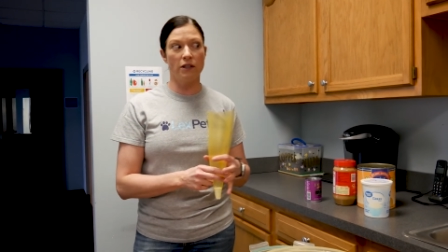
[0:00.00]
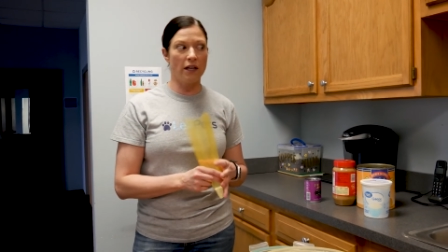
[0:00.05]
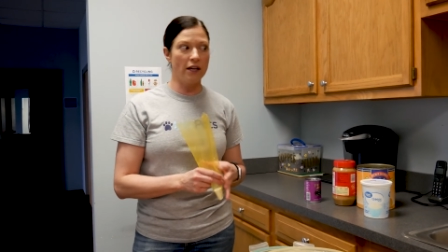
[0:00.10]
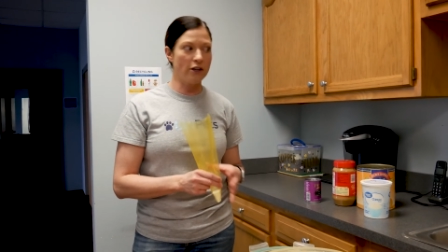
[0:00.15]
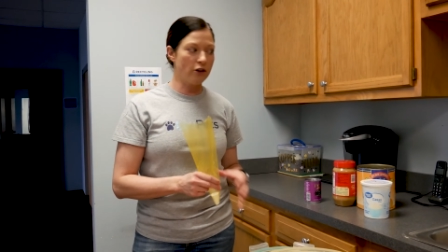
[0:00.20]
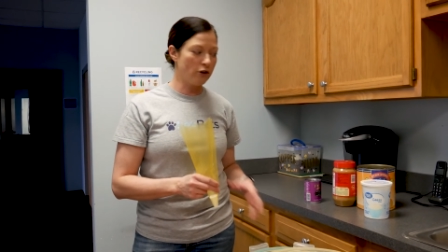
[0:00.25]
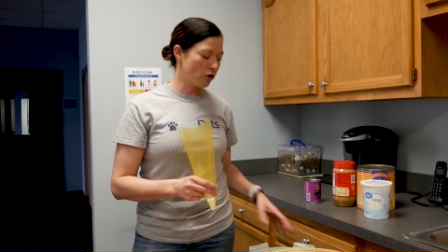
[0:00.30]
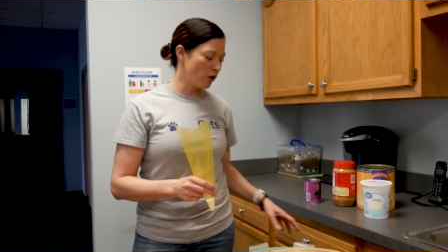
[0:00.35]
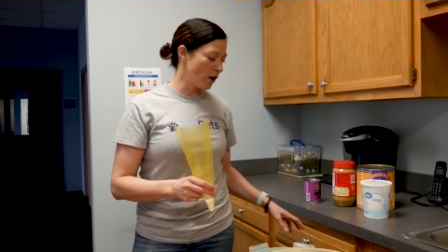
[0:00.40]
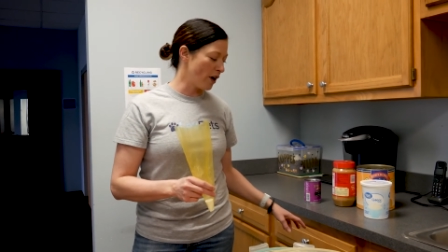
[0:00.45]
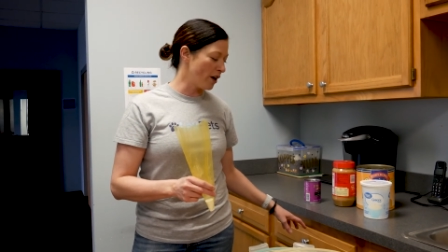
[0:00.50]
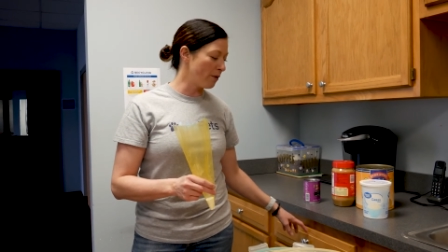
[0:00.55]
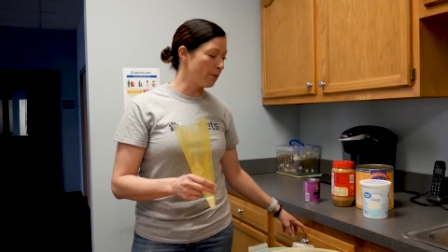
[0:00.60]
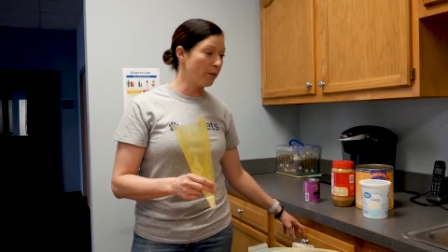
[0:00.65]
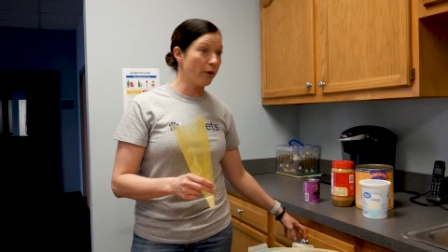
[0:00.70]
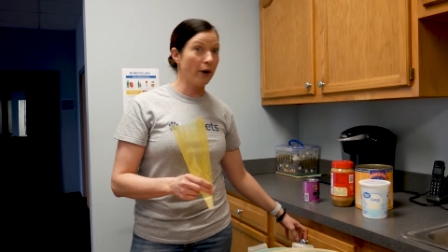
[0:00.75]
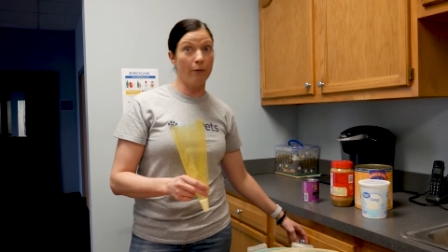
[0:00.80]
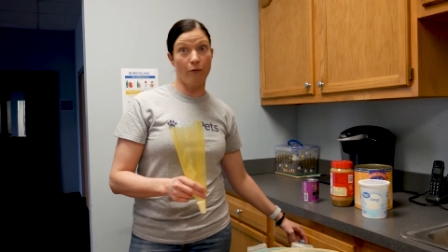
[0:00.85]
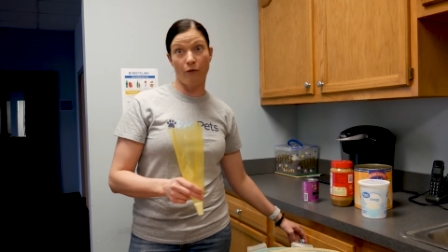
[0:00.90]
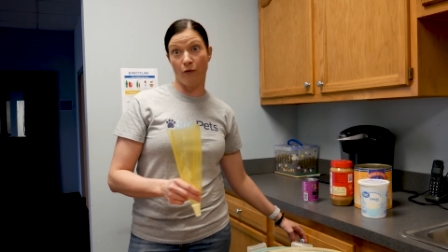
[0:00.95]
like you're trying to
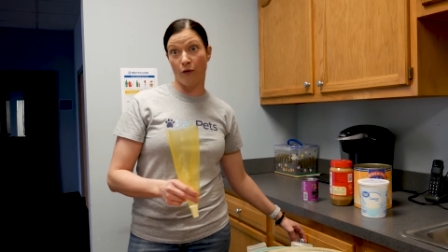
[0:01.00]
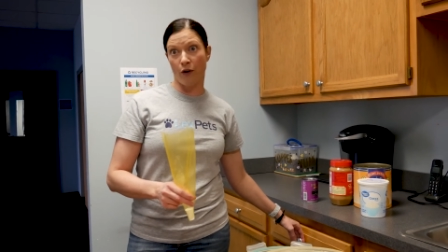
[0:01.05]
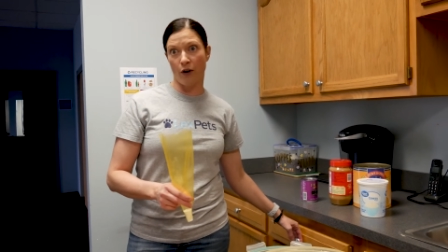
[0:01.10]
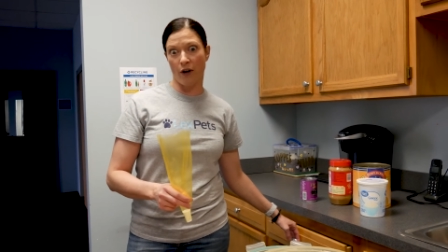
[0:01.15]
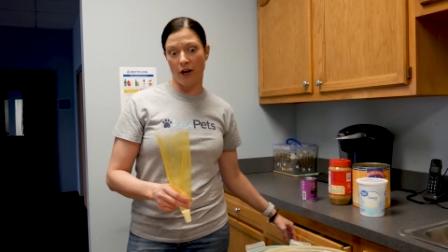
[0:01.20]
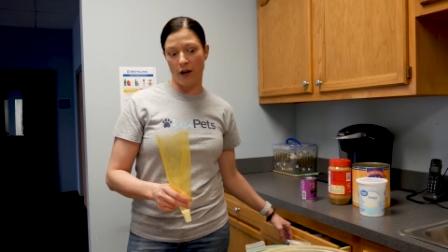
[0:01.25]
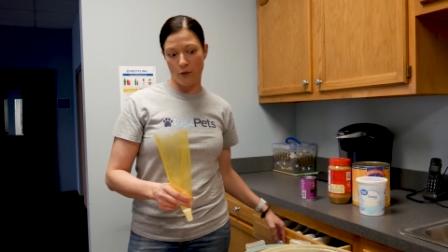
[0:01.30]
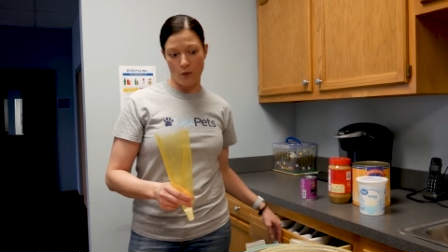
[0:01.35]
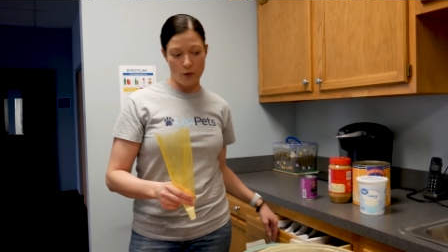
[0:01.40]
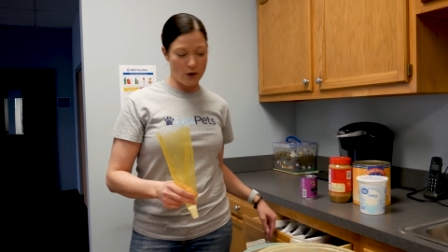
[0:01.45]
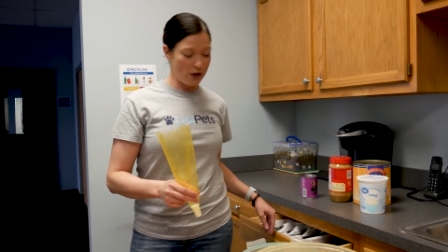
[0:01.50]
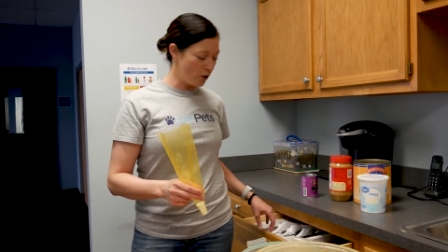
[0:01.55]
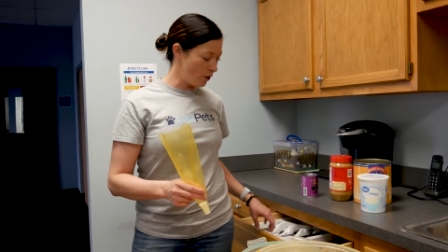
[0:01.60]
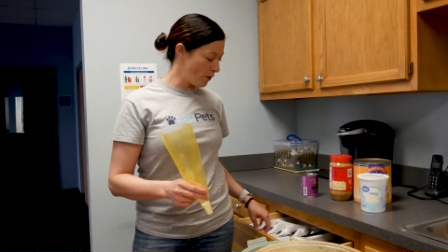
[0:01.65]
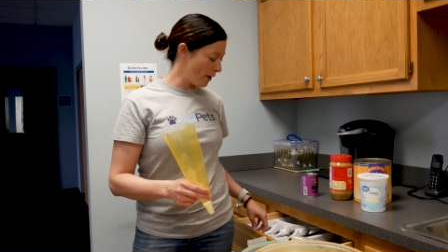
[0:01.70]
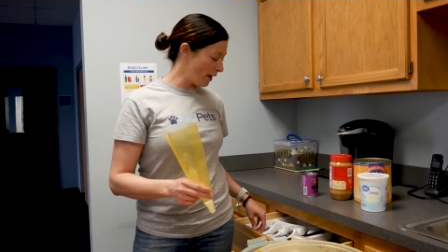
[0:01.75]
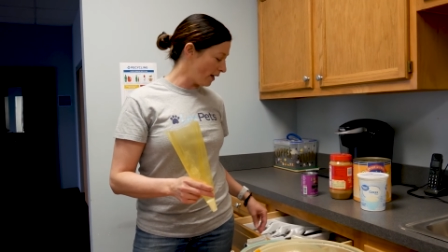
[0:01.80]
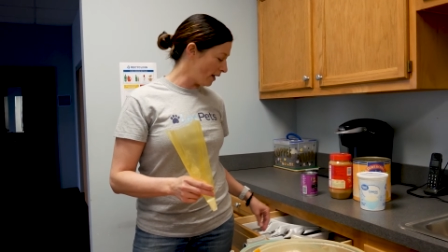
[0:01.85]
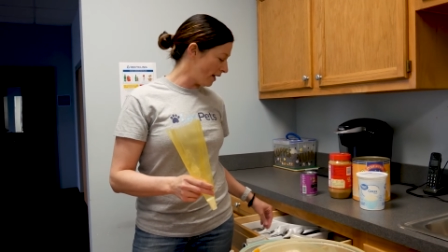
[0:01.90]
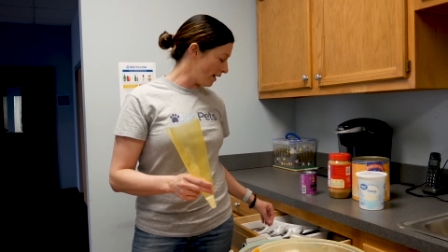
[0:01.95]
prep for, like we do
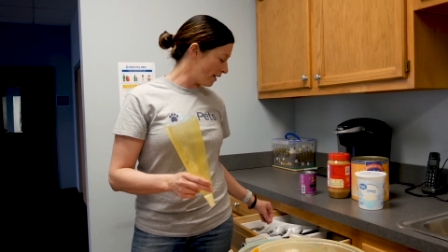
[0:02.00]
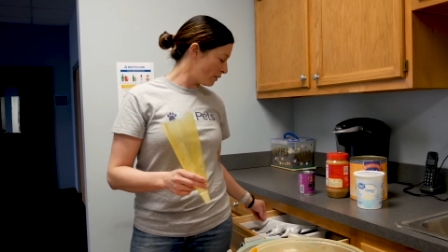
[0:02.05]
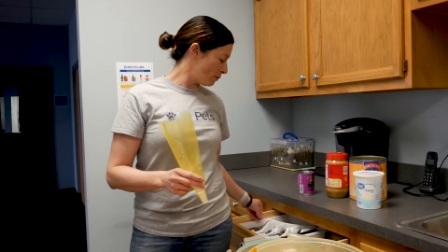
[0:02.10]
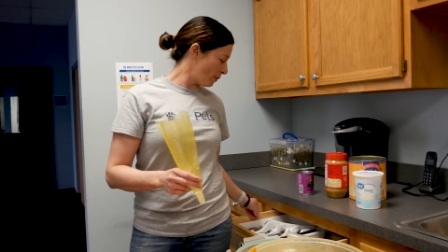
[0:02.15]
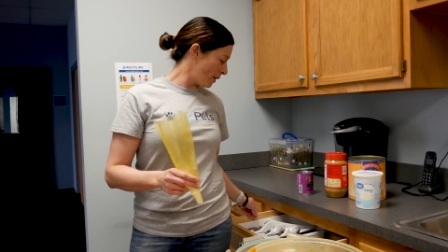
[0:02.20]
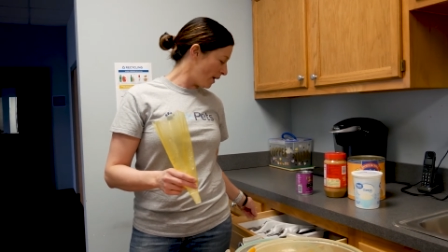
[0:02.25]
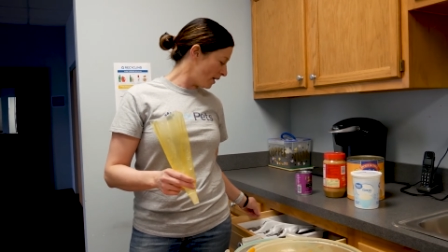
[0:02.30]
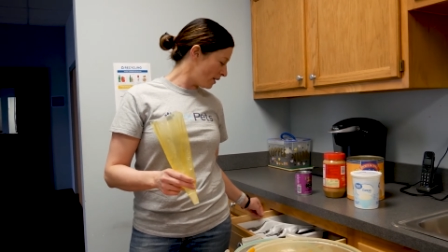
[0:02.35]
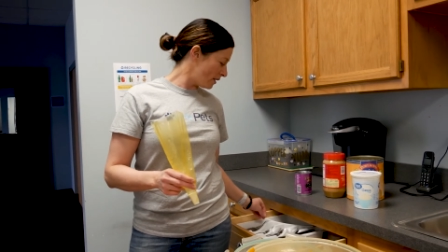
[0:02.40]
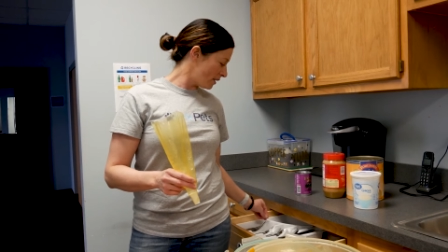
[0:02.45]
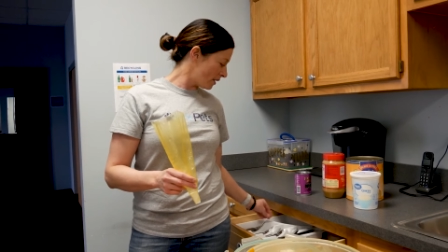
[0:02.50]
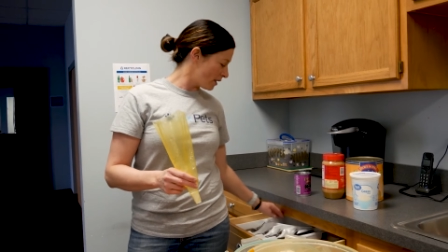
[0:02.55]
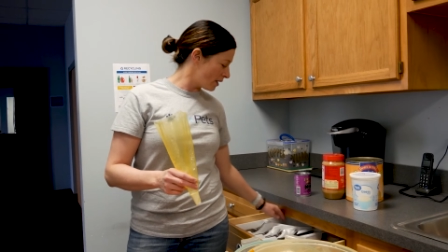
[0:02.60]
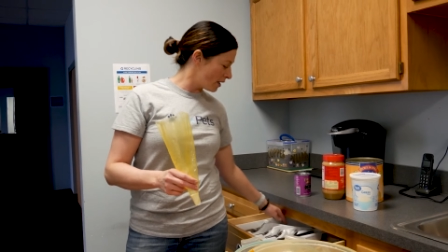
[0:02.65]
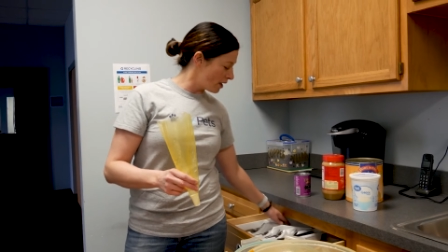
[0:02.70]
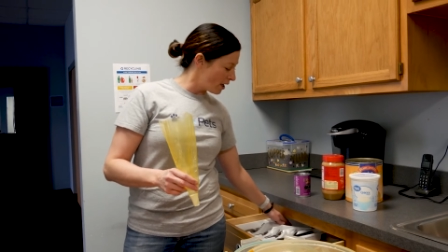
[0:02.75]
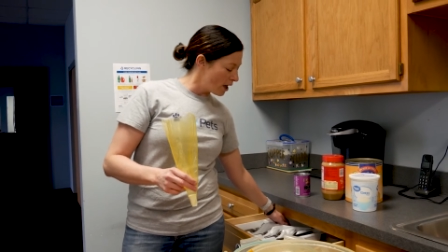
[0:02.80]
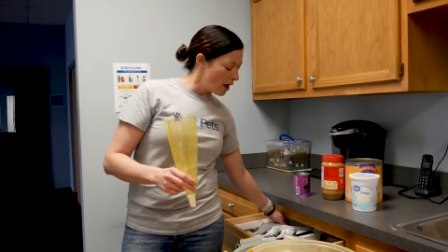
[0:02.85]
at Lex Pets,